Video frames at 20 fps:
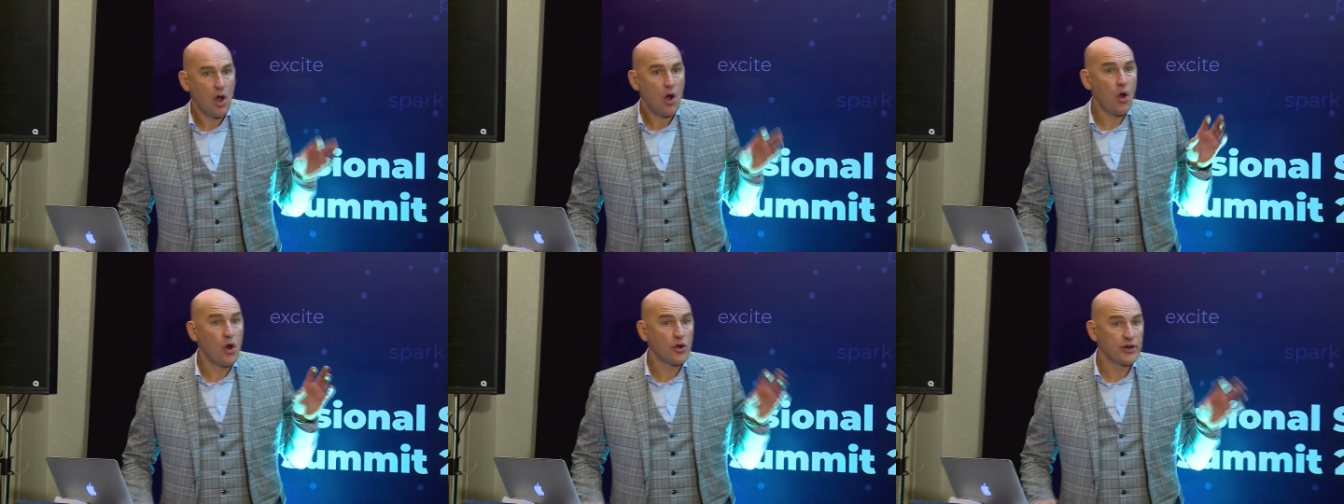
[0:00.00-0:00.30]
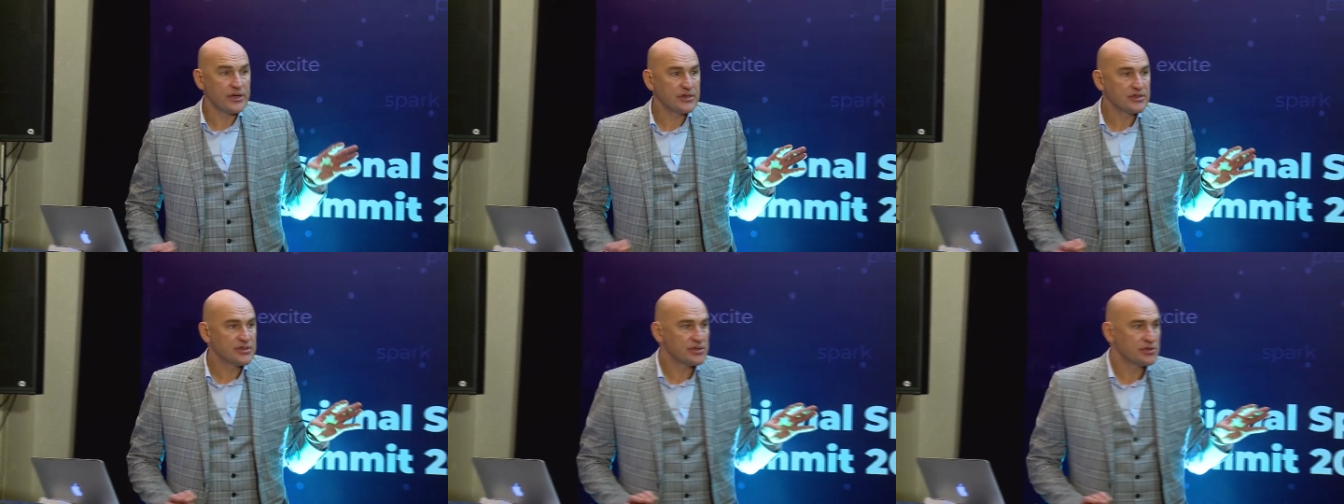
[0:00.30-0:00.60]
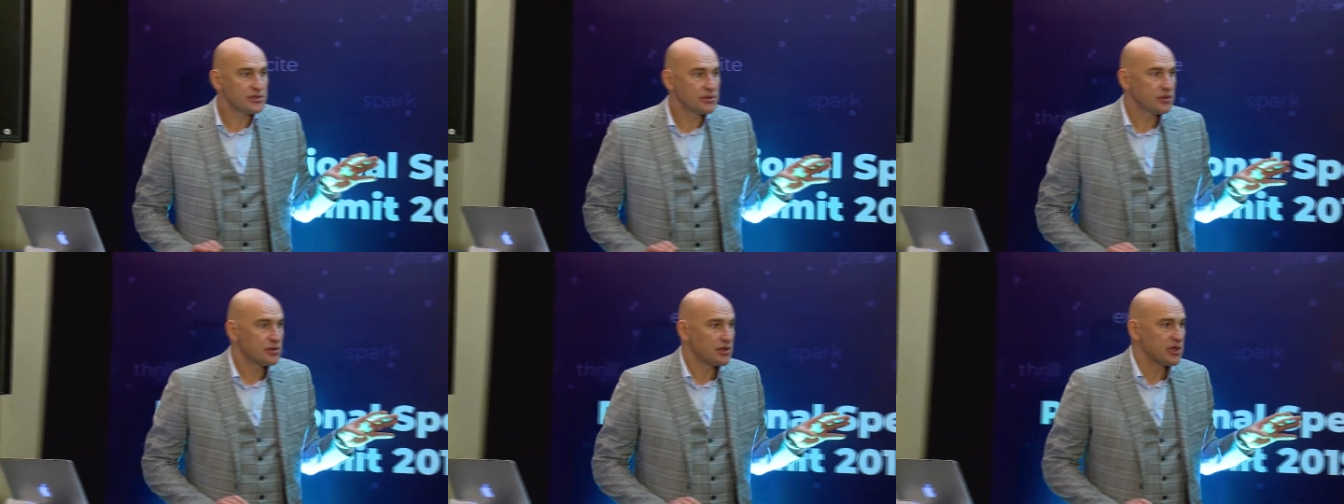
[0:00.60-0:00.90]

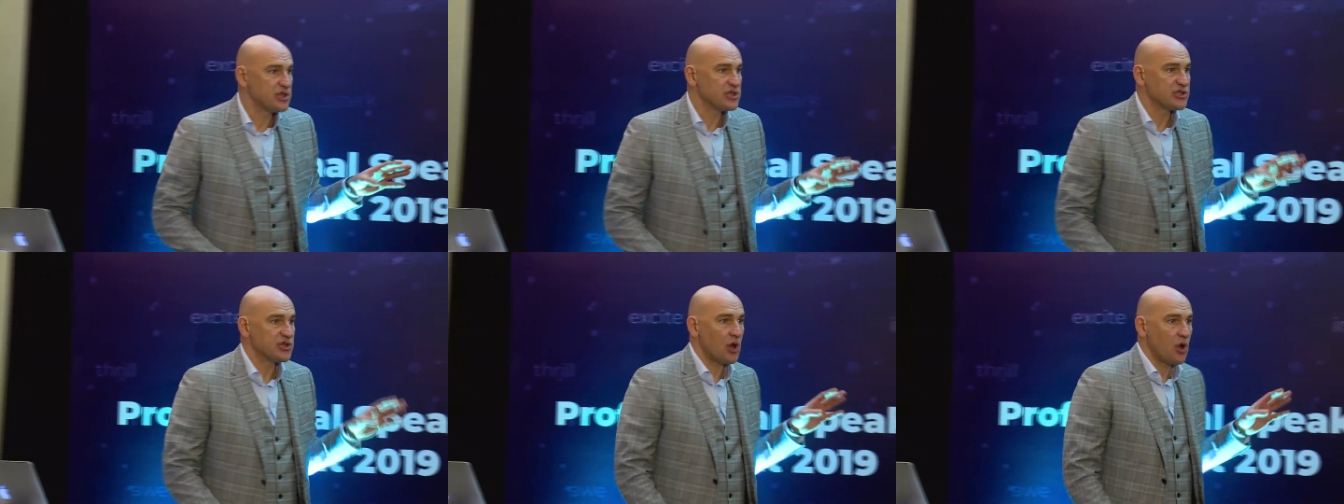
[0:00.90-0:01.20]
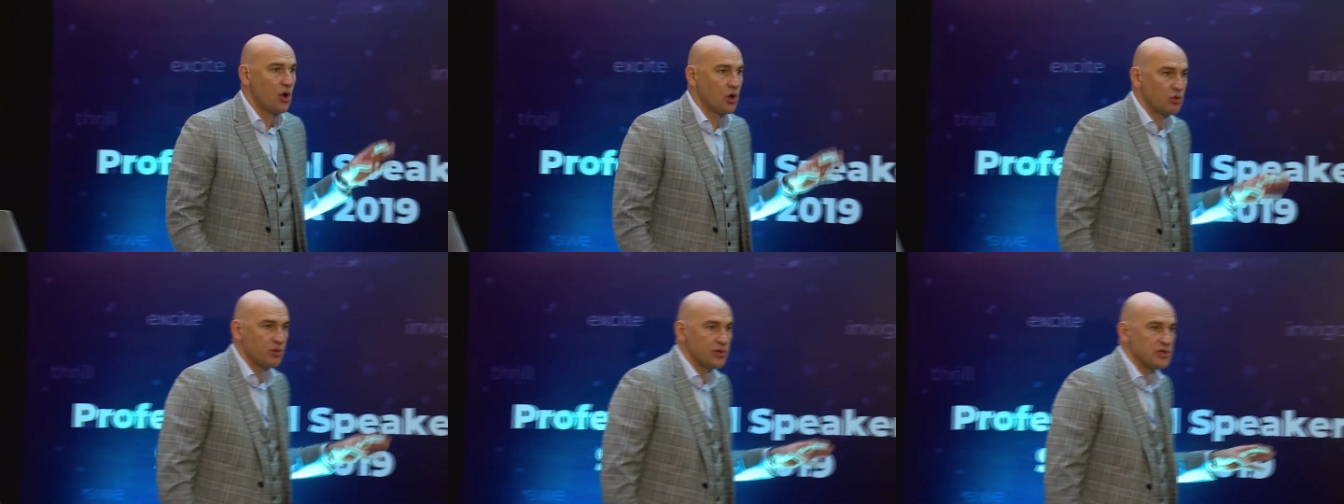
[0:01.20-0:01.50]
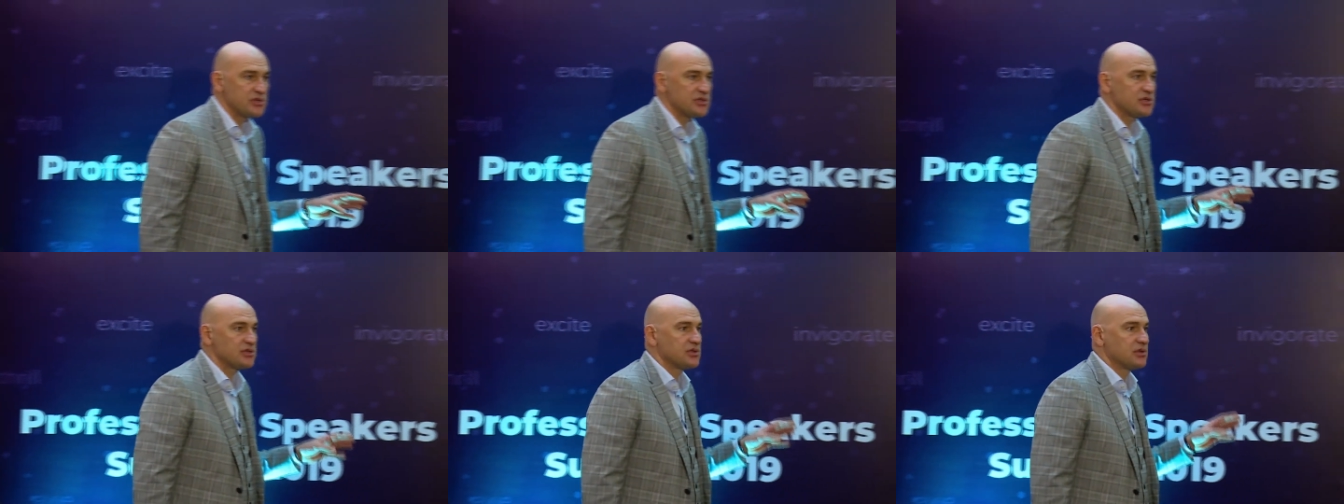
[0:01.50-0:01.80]
Audience is
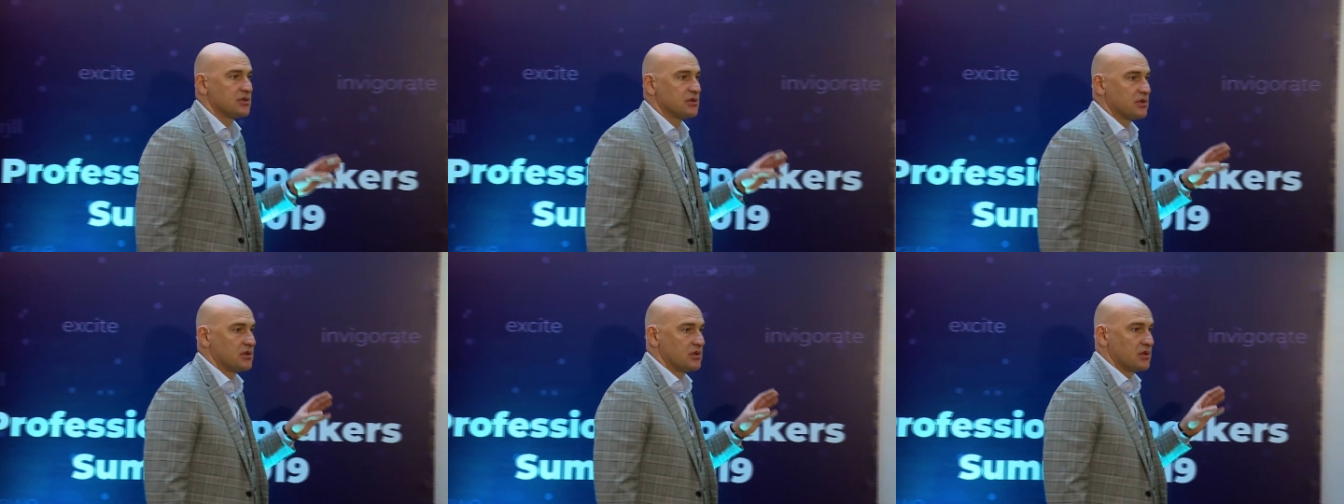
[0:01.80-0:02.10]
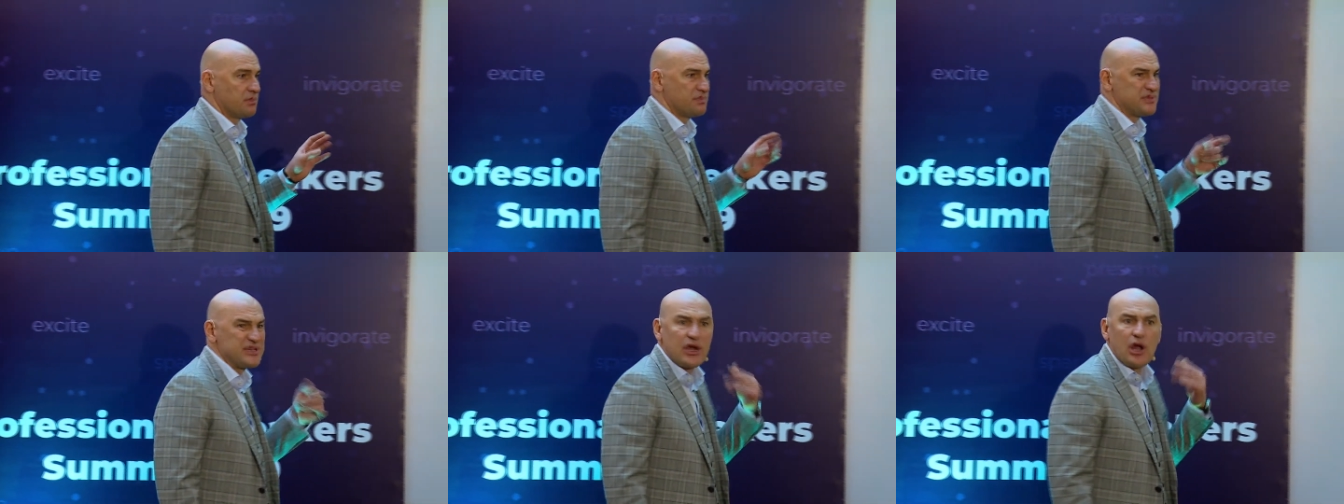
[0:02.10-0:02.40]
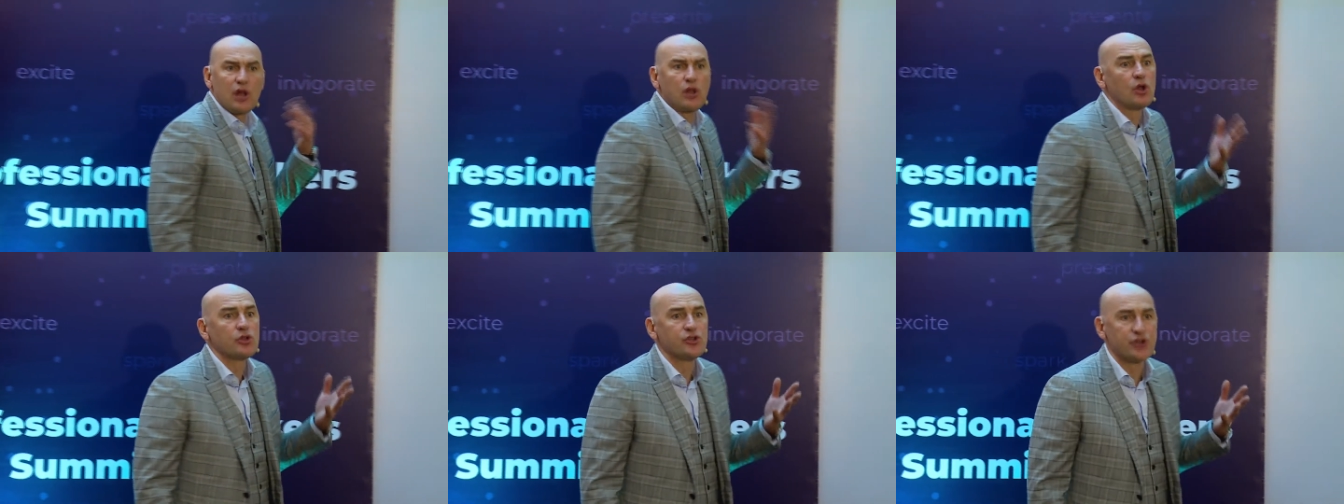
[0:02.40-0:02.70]
always
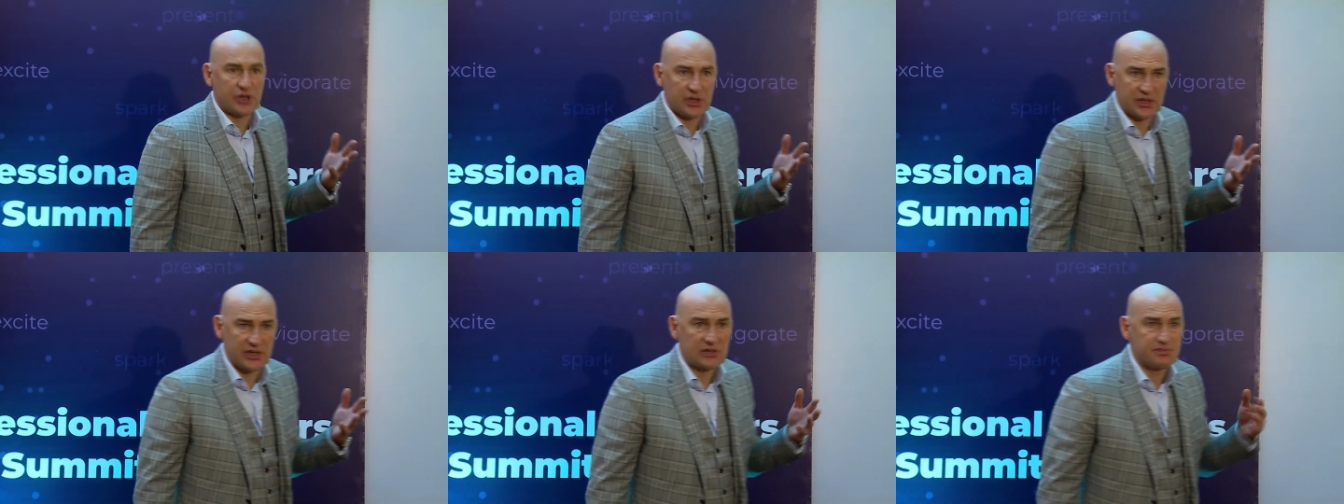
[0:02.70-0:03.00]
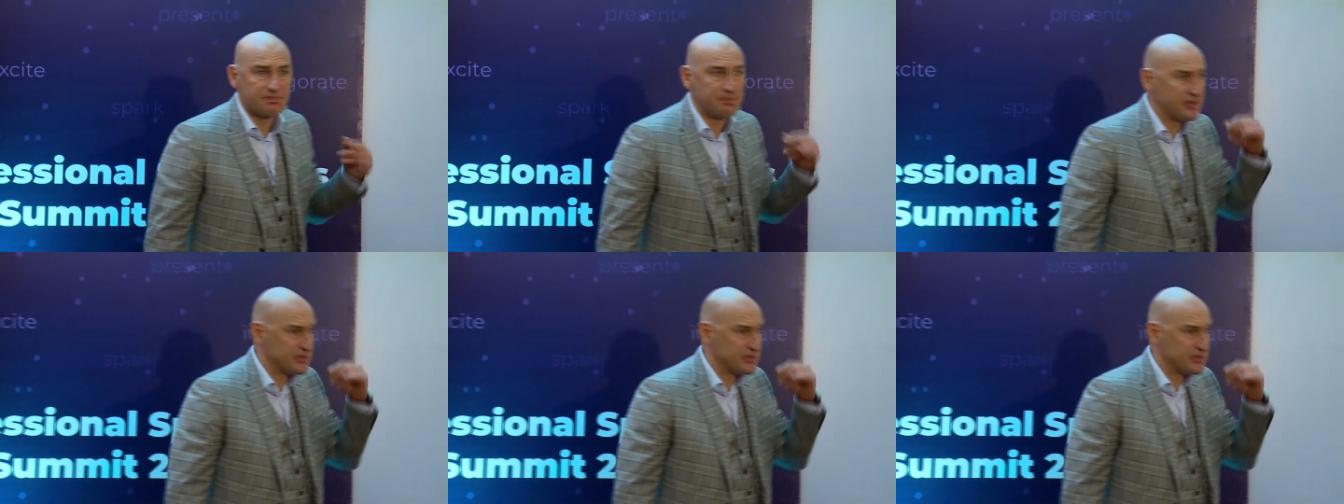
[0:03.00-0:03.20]
psychologically,